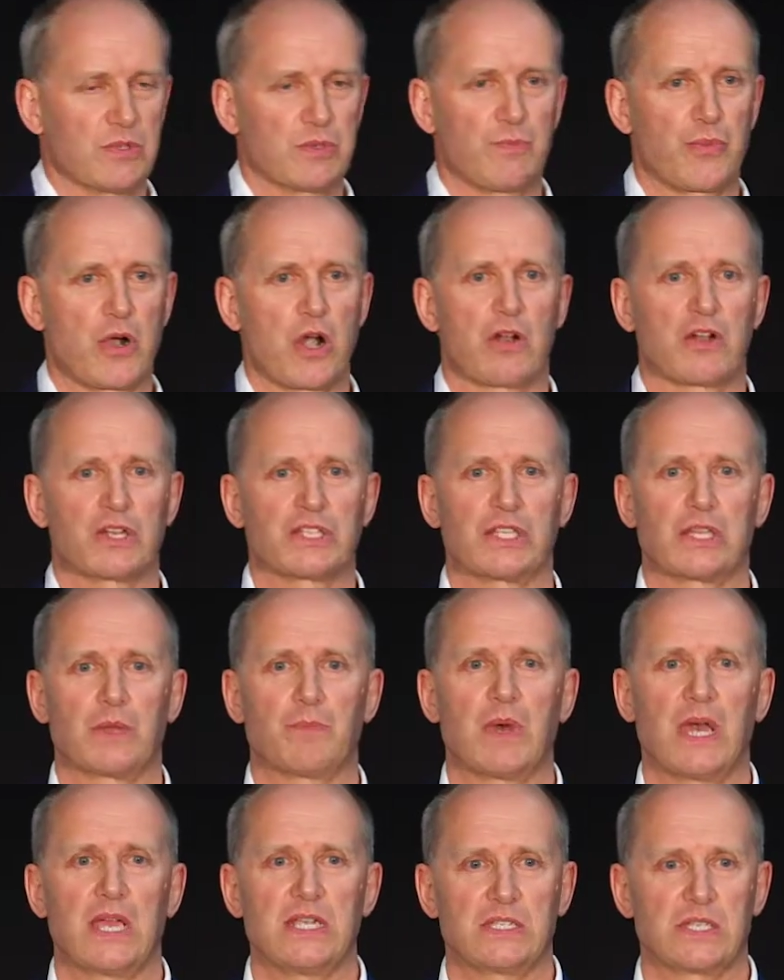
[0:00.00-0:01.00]
progress at the
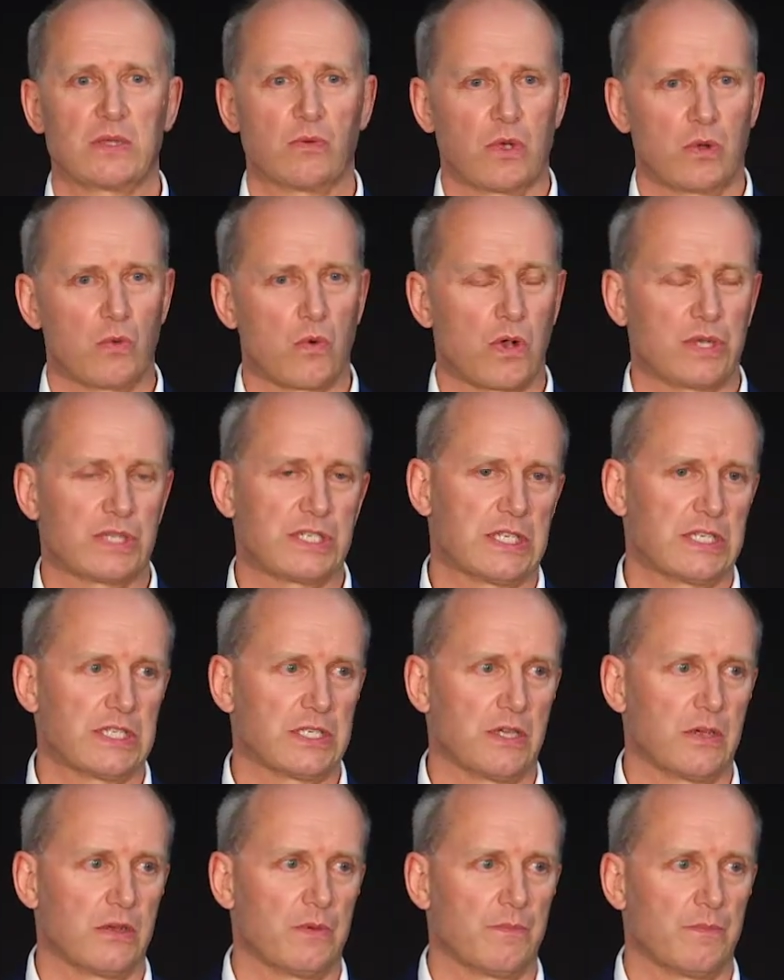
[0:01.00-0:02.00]
pace that we'd wanted
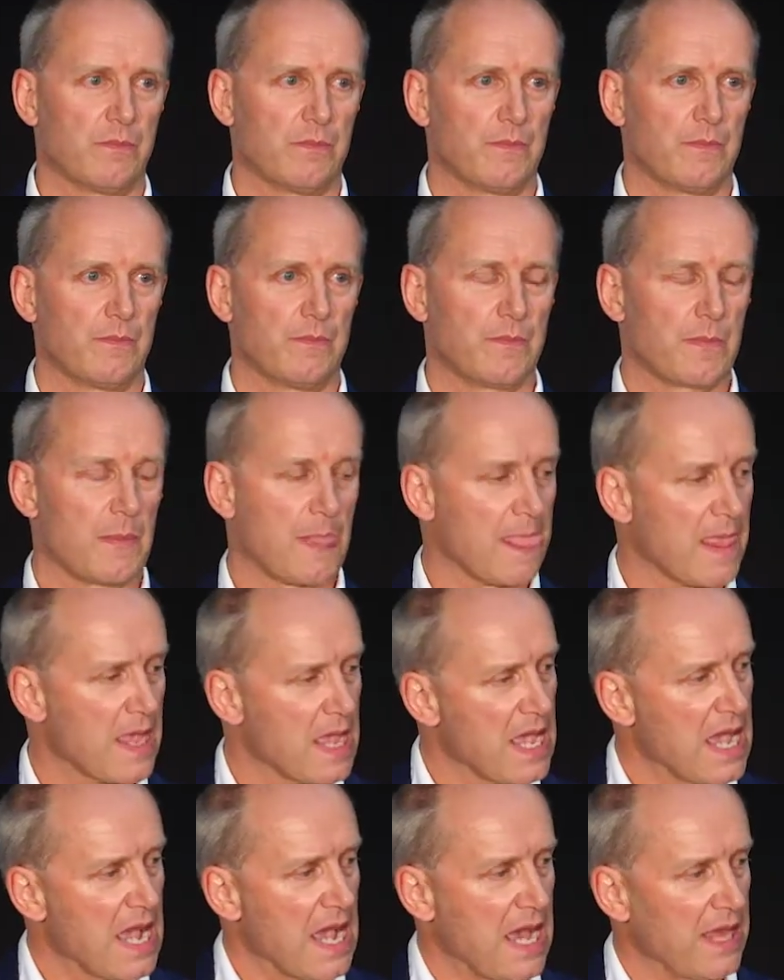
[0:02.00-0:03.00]
to.
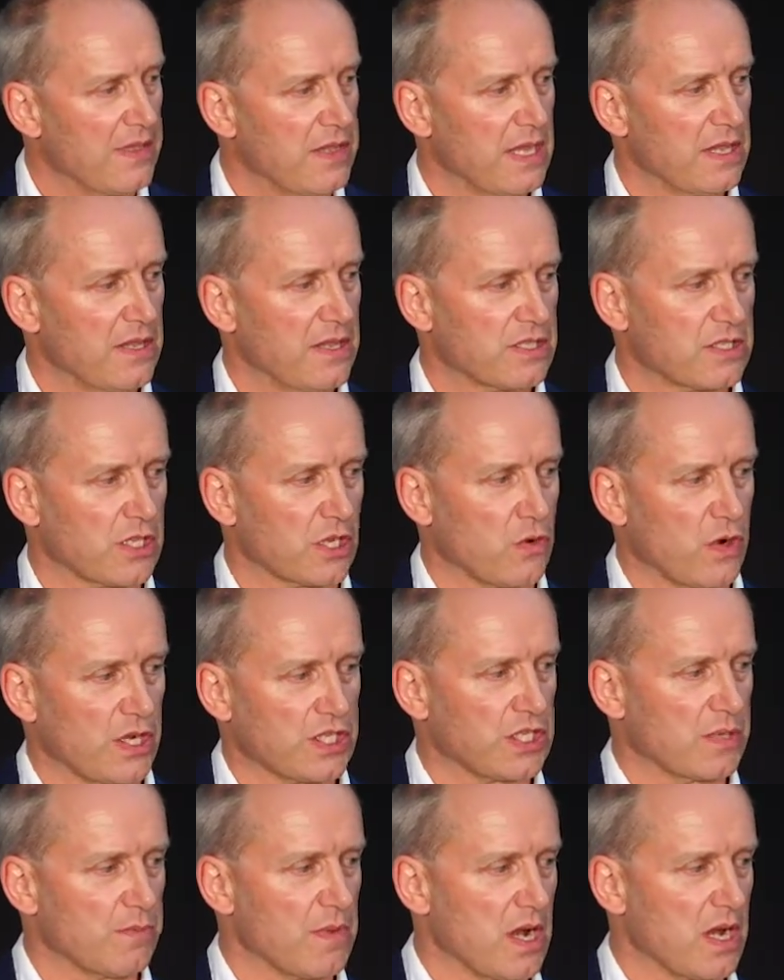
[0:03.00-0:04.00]
And then there's the
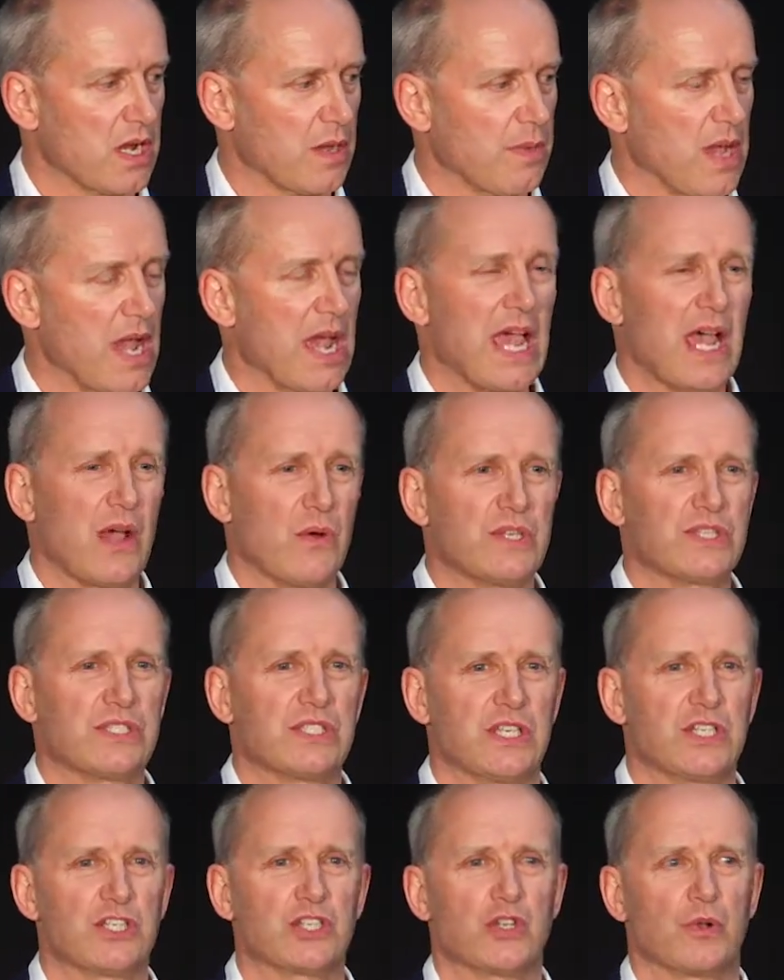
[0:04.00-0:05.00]
question mark about how is
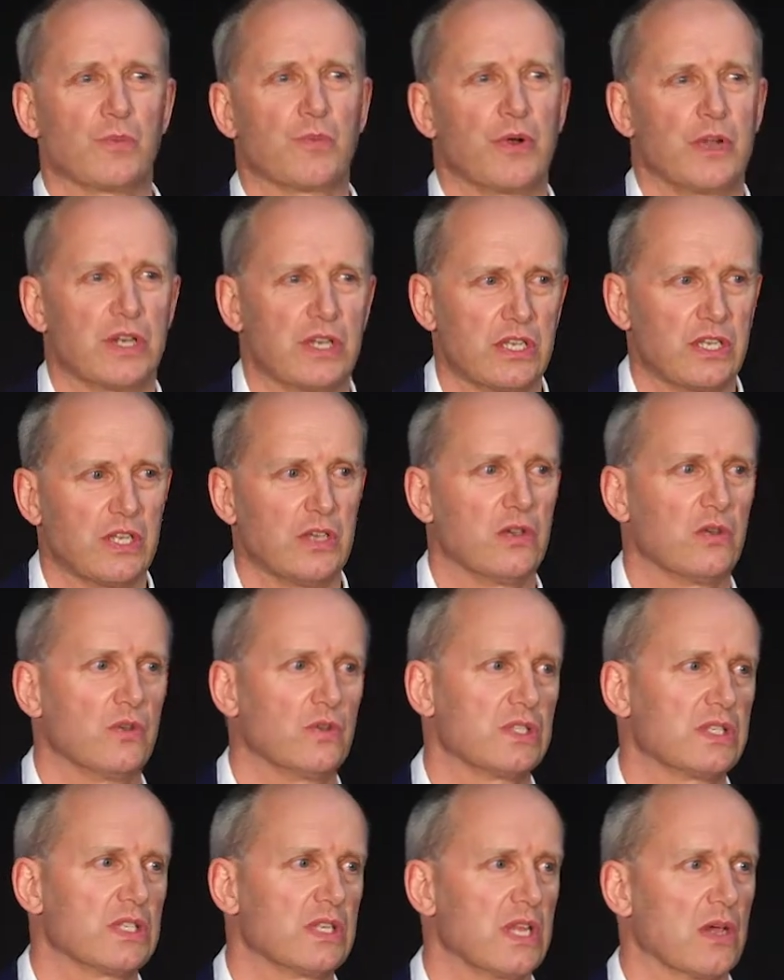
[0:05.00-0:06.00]
digital print
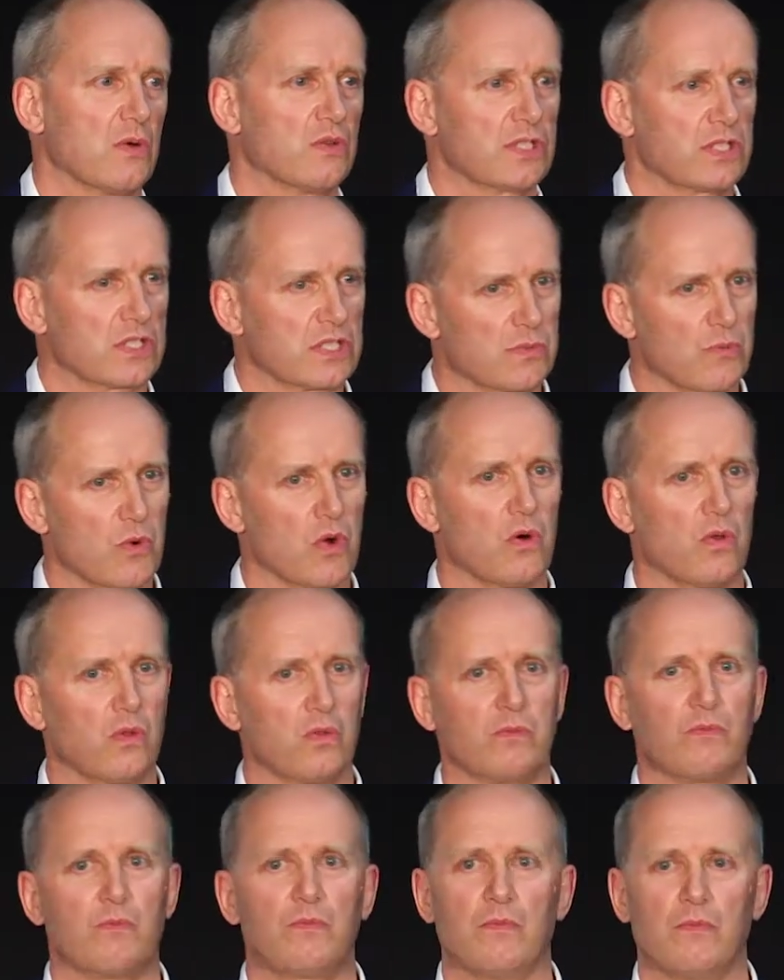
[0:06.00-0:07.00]
used. There was a
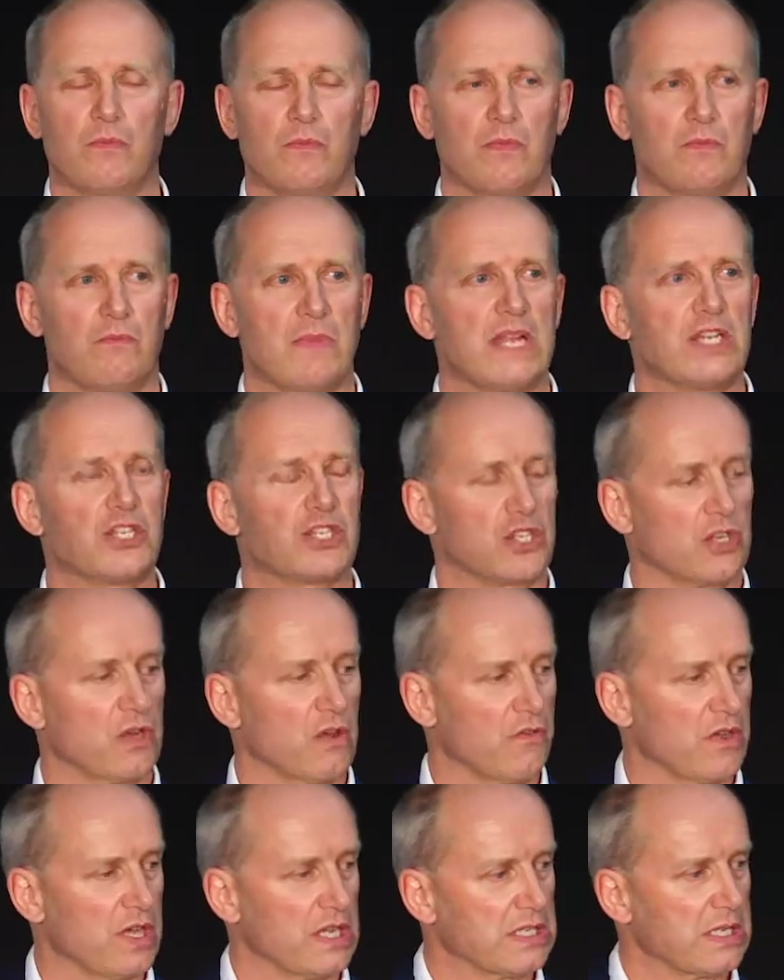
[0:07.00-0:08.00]
small mention
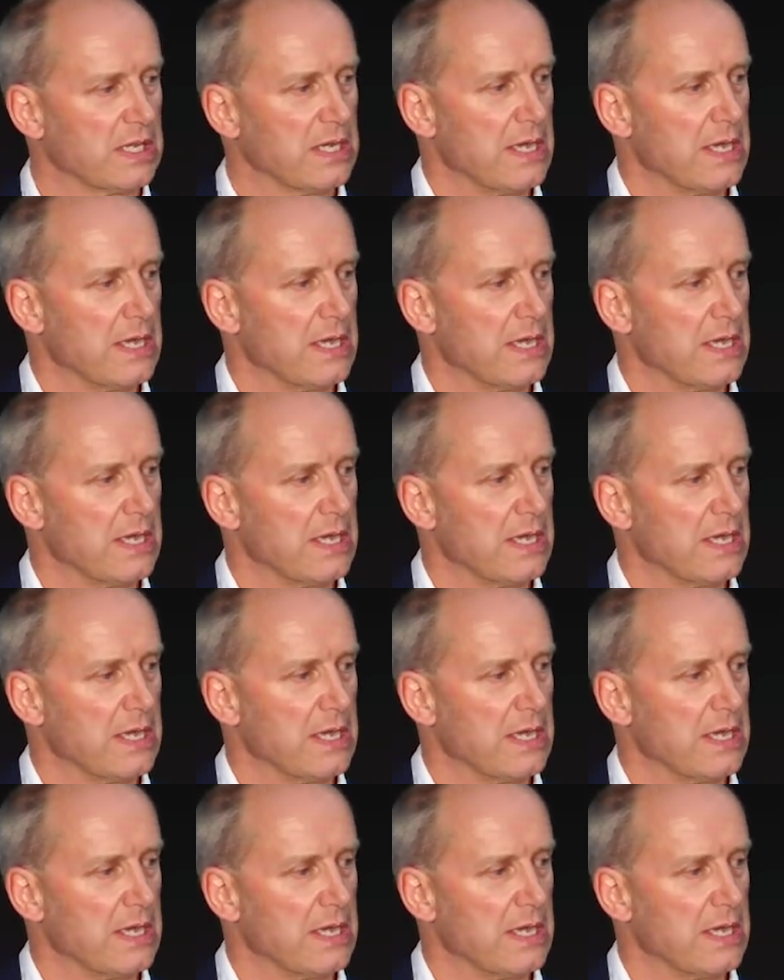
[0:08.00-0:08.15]
of it